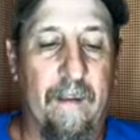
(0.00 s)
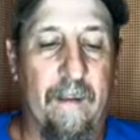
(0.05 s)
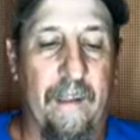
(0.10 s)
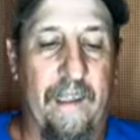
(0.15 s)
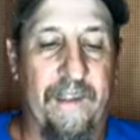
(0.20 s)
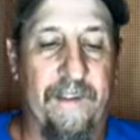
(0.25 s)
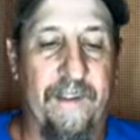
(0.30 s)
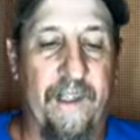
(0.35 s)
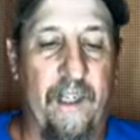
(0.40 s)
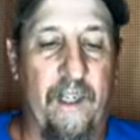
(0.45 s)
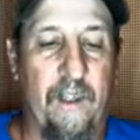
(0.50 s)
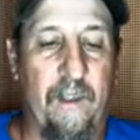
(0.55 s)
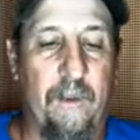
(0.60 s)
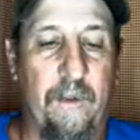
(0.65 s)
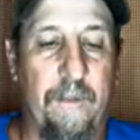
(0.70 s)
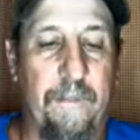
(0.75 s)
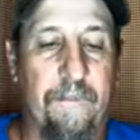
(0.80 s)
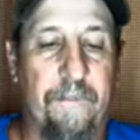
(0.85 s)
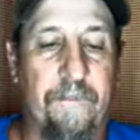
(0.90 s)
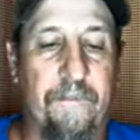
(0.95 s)
as
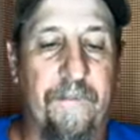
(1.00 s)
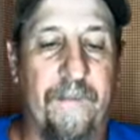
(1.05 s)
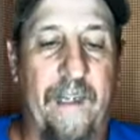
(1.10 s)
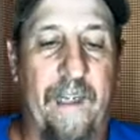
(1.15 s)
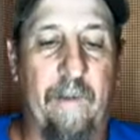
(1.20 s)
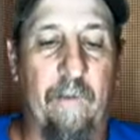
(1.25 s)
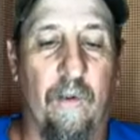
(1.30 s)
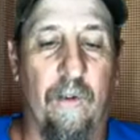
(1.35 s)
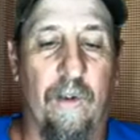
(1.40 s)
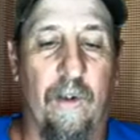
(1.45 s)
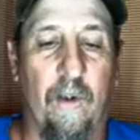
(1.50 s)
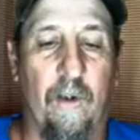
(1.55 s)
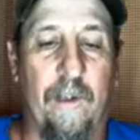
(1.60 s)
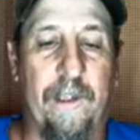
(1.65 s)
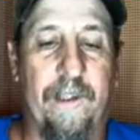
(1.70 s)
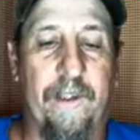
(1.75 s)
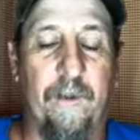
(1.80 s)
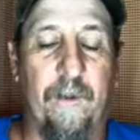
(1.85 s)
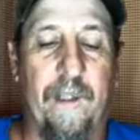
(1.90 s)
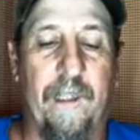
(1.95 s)
though they were
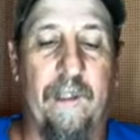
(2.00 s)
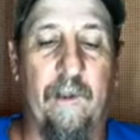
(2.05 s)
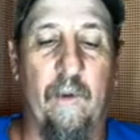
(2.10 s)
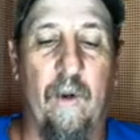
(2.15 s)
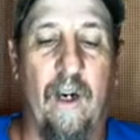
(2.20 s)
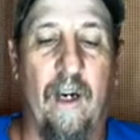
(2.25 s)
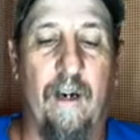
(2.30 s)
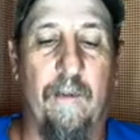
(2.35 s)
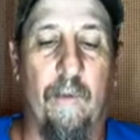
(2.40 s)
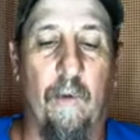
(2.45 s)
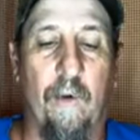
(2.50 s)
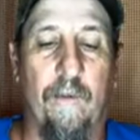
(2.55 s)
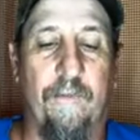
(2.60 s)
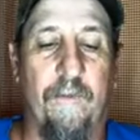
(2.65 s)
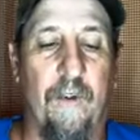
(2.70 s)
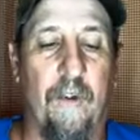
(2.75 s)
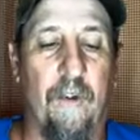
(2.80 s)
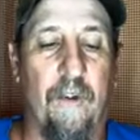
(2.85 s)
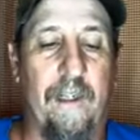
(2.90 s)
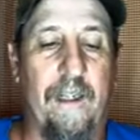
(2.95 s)
going to inquire more
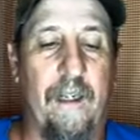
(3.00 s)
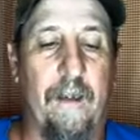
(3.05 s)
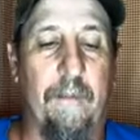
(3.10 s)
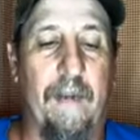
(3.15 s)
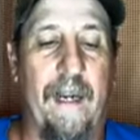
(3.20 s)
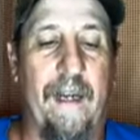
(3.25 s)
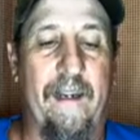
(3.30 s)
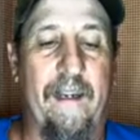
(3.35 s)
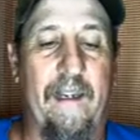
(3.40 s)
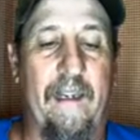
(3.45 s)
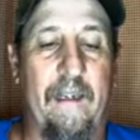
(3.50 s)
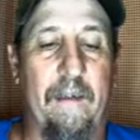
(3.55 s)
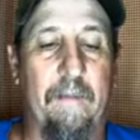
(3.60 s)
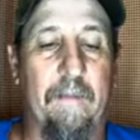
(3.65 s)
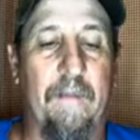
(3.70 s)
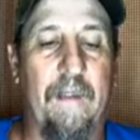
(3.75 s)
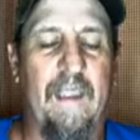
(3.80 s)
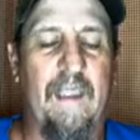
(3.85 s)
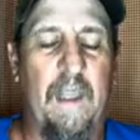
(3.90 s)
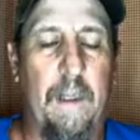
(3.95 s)
fully about
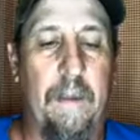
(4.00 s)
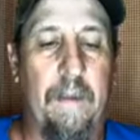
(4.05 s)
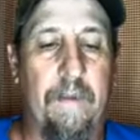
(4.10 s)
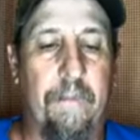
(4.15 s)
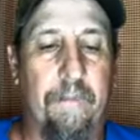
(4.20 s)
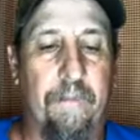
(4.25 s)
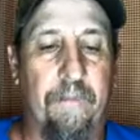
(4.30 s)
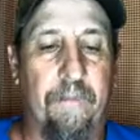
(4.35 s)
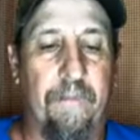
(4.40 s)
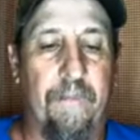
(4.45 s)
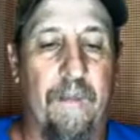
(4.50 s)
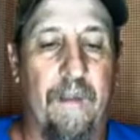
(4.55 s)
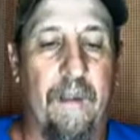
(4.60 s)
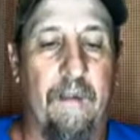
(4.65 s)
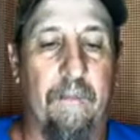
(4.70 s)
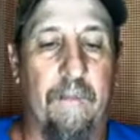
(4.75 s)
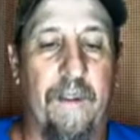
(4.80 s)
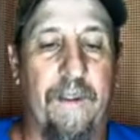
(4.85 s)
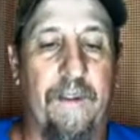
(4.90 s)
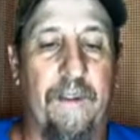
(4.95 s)
him.
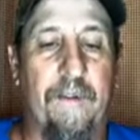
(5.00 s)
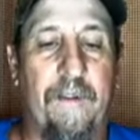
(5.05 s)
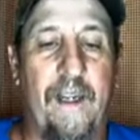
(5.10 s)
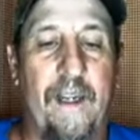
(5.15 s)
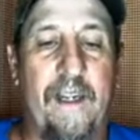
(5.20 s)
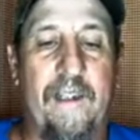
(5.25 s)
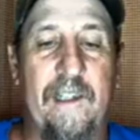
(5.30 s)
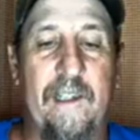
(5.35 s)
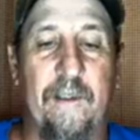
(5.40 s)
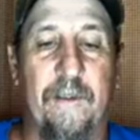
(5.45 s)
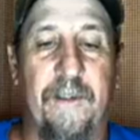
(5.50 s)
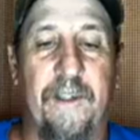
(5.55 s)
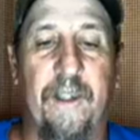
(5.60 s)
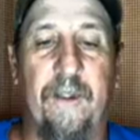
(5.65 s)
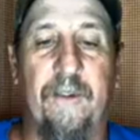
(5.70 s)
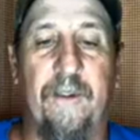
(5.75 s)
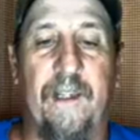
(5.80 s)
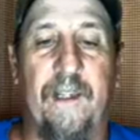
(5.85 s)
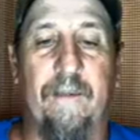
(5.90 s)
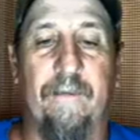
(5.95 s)
But do not yield
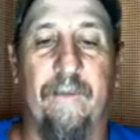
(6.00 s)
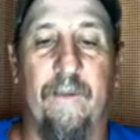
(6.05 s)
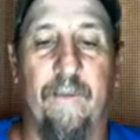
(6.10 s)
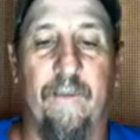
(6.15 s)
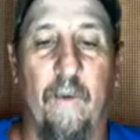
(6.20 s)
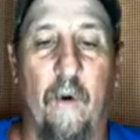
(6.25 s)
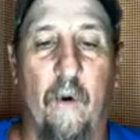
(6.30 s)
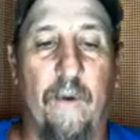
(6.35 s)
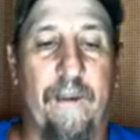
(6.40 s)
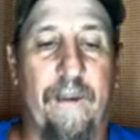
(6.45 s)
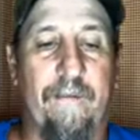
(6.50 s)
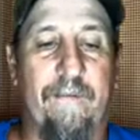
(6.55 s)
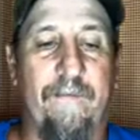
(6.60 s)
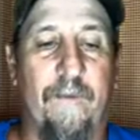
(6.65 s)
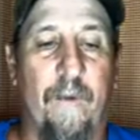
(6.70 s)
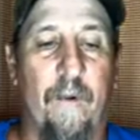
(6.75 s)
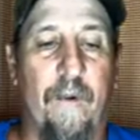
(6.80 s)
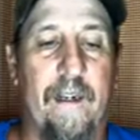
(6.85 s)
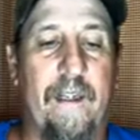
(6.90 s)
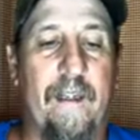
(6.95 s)
to them, for more than
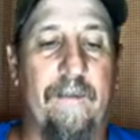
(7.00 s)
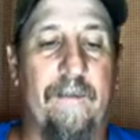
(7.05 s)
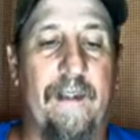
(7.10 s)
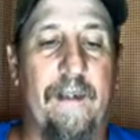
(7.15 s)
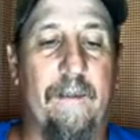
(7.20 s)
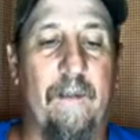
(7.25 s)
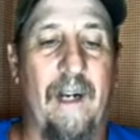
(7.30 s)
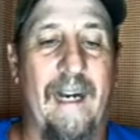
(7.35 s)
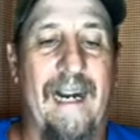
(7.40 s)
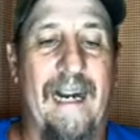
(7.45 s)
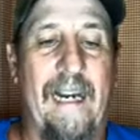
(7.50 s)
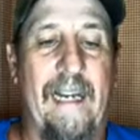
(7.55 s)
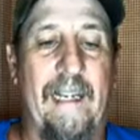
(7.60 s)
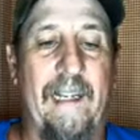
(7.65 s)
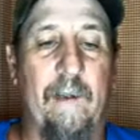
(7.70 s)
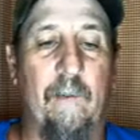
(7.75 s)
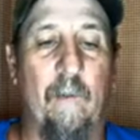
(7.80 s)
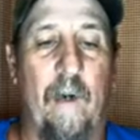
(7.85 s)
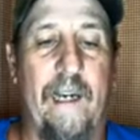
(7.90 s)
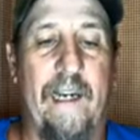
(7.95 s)
40 of them lie
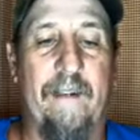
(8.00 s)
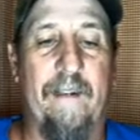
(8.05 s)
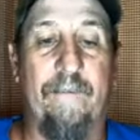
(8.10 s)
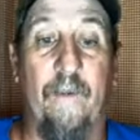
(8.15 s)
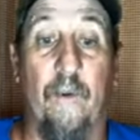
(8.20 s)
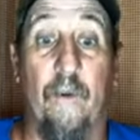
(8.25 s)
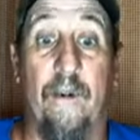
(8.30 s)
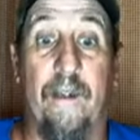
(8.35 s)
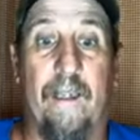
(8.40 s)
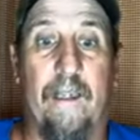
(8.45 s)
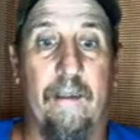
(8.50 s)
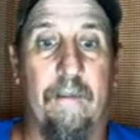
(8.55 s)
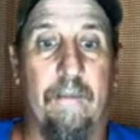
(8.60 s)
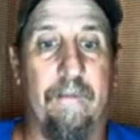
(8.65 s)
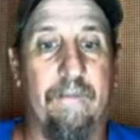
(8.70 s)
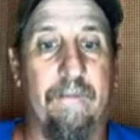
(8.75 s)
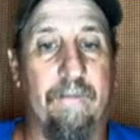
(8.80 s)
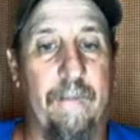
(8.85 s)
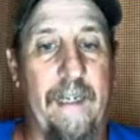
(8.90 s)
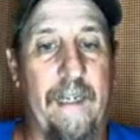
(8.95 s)
in wait for
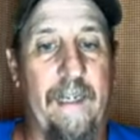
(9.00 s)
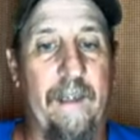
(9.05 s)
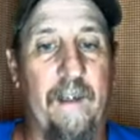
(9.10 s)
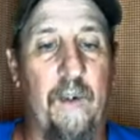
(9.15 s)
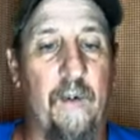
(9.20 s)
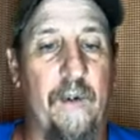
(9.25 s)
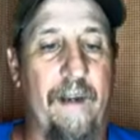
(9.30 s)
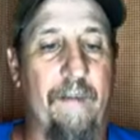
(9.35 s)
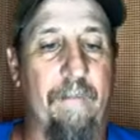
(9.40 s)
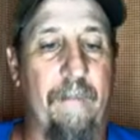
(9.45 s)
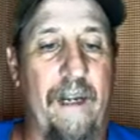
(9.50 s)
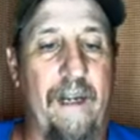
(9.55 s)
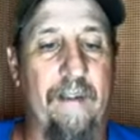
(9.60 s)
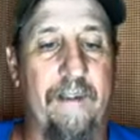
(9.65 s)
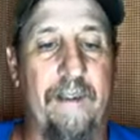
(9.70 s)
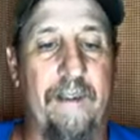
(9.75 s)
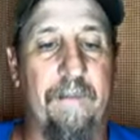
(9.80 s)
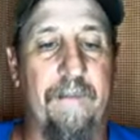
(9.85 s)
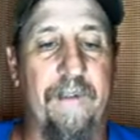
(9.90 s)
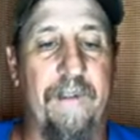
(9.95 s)
him, men who have
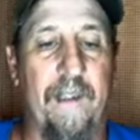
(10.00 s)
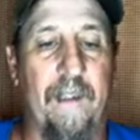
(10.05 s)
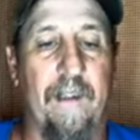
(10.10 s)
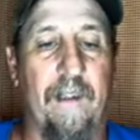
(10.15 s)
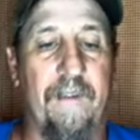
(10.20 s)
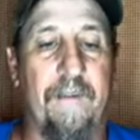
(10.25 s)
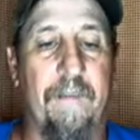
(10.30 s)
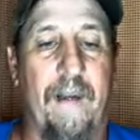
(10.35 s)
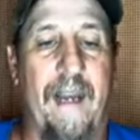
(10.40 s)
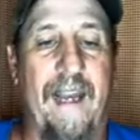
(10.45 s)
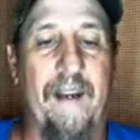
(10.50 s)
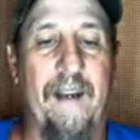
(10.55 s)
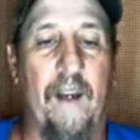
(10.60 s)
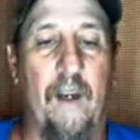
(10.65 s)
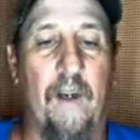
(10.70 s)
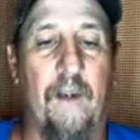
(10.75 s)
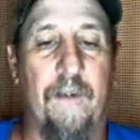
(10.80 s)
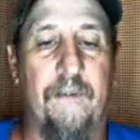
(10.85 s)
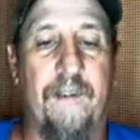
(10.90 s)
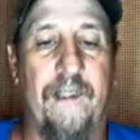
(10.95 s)
bound themselves by an
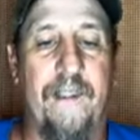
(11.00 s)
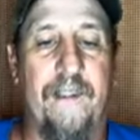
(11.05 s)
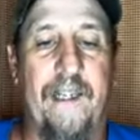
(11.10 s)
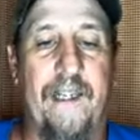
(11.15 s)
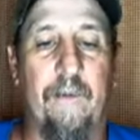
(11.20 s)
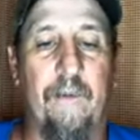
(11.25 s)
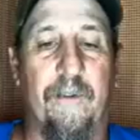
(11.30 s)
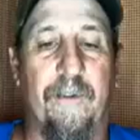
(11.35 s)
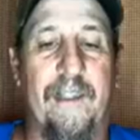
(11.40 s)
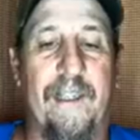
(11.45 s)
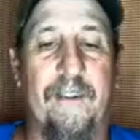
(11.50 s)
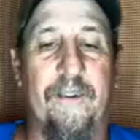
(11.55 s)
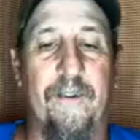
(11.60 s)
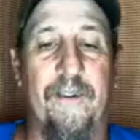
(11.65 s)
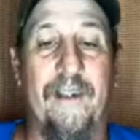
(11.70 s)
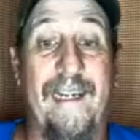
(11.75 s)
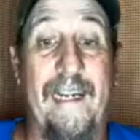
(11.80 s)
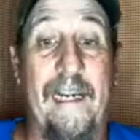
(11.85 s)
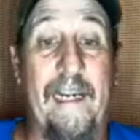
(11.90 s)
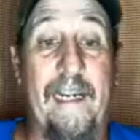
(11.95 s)
oath that they will
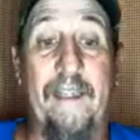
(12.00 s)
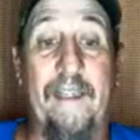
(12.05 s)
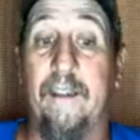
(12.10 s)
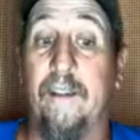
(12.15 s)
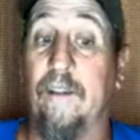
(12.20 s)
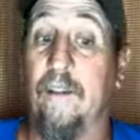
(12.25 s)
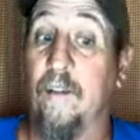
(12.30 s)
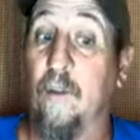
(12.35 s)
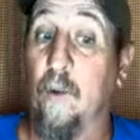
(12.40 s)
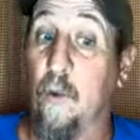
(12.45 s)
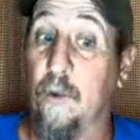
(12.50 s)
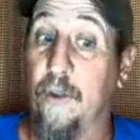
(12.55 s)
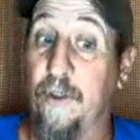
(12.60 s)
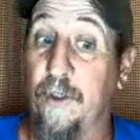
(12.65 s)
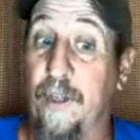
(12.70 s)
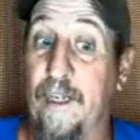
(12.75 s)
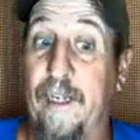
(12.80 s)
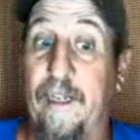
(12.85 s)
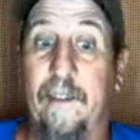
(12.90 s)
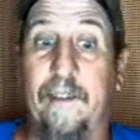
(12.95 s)
neither eat nor
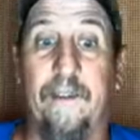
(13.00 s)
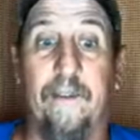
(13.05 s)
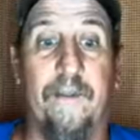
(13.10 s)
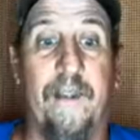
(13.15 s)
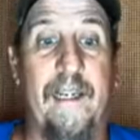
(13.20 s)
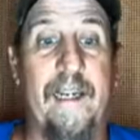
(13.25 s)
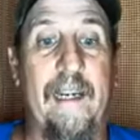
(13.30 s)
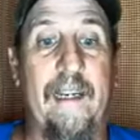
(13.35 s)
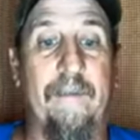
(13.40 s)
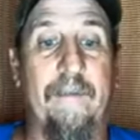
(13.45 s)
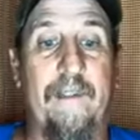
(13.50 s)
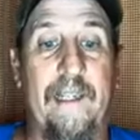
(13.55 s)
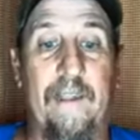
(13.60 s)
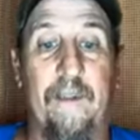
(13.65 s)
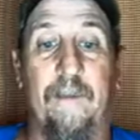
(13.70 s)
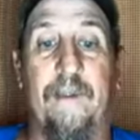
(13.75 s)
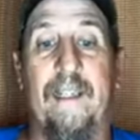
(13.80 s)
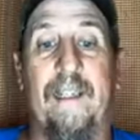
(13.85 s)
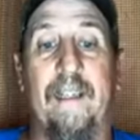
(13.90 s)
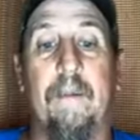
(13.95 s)
drink till they have
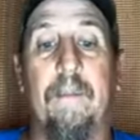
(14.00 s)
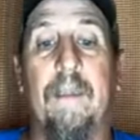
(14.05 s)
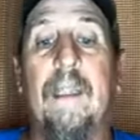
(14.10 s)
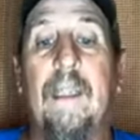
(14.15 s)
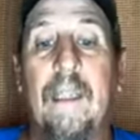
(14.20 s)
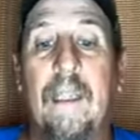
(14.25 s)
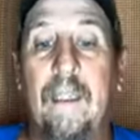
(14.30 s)
killed him.